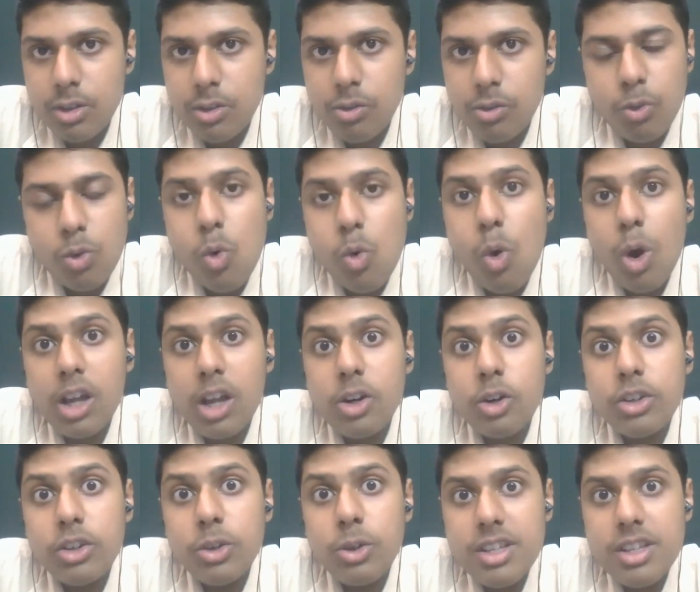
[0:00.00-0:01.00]
Who are
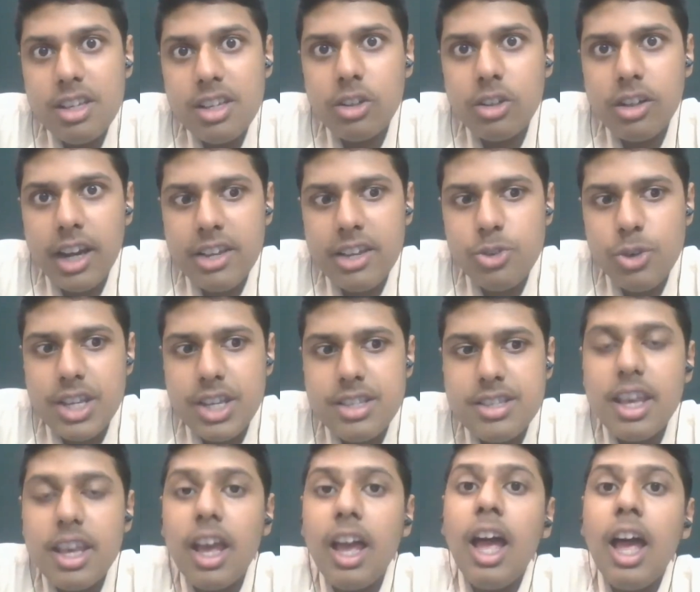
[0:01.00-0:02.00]
unicellular rhizoids?
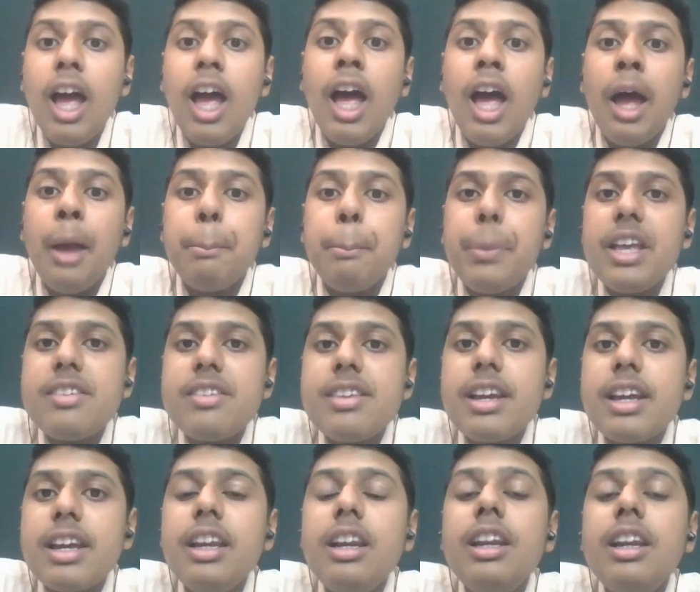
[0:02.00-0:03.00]

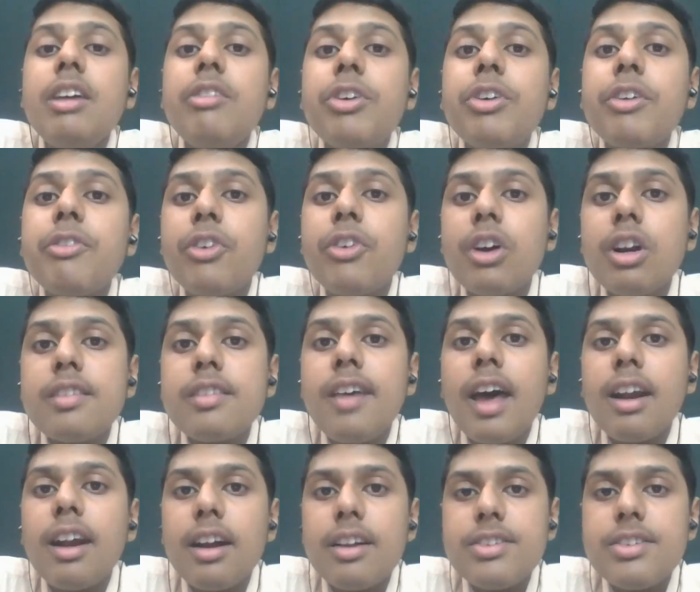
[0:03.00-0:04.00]
Basically liverworts are
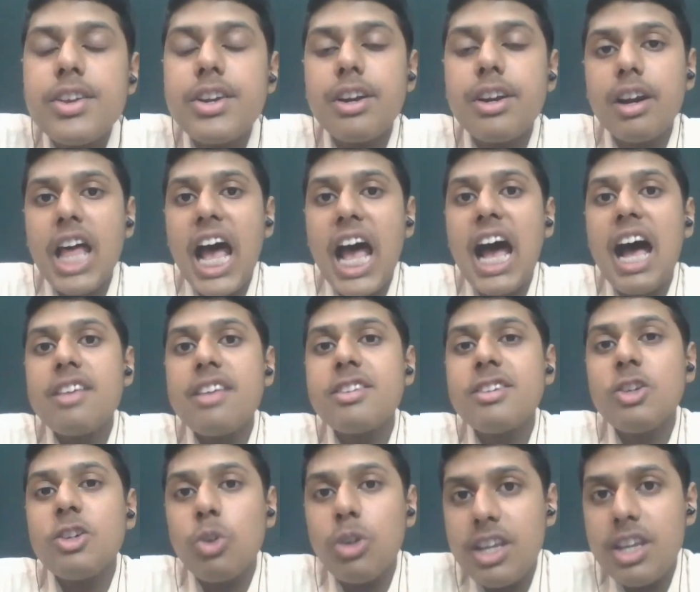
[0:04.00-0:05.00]
considered as
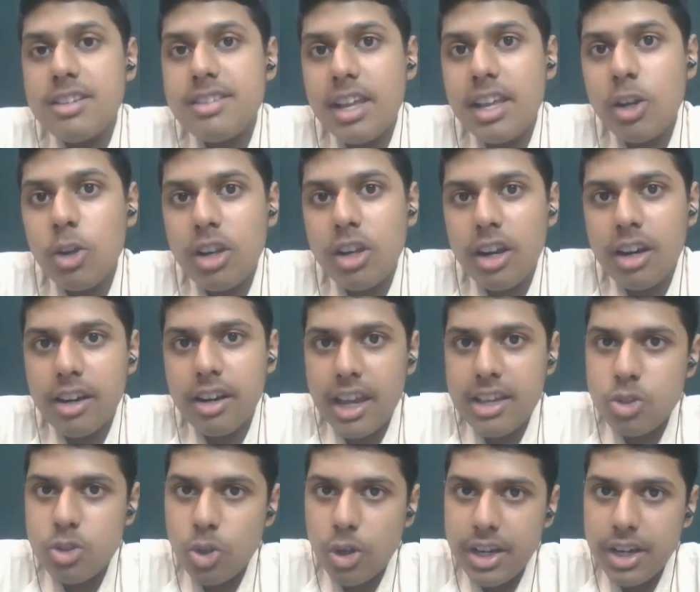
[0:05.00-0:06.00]
unicellular
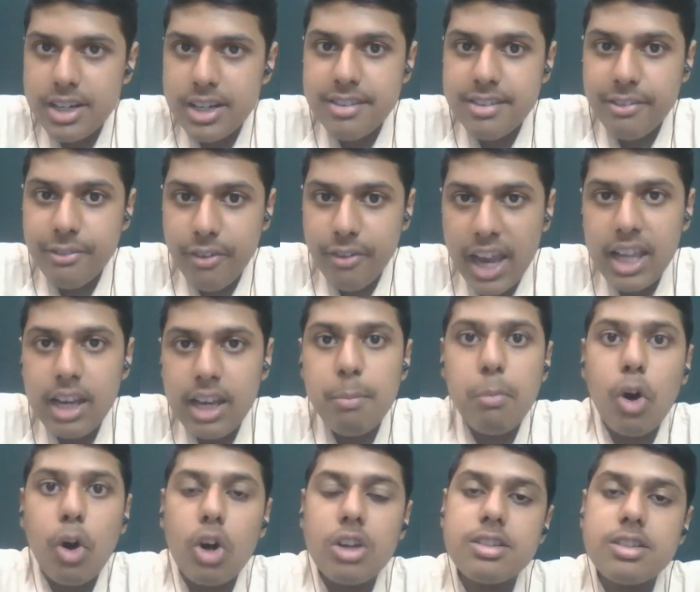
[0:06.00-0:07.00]
rhizoids, while
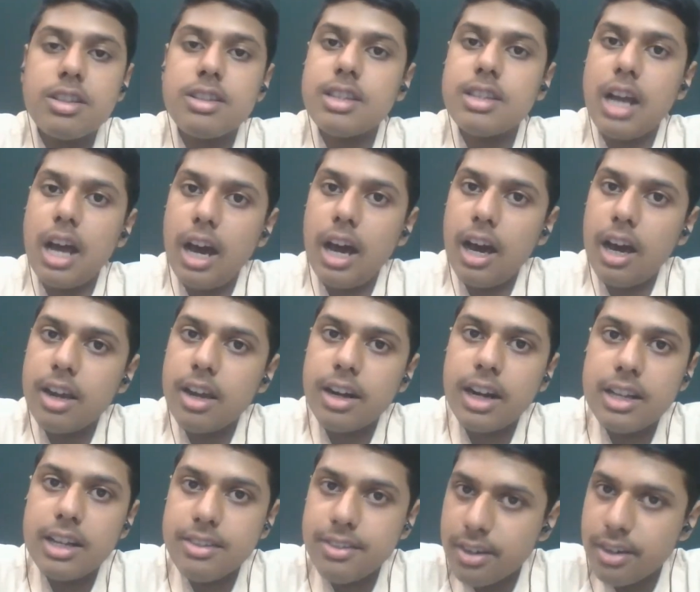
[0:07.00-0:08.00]
mosses are
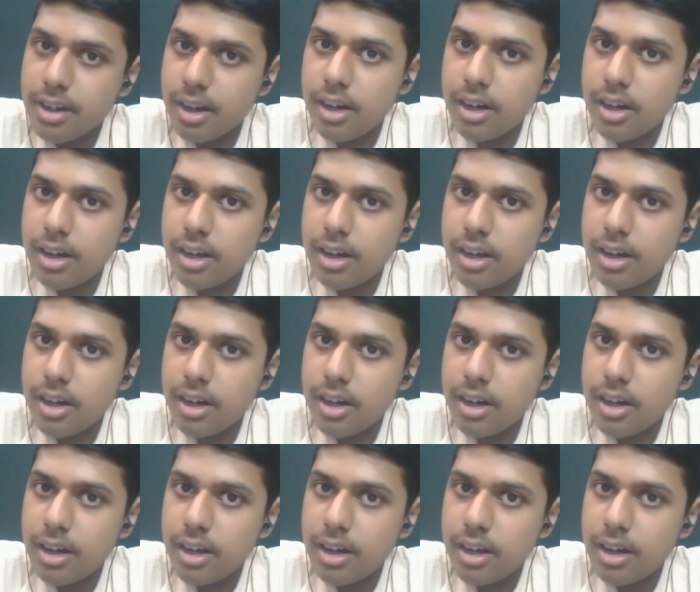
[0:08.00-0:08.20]
considered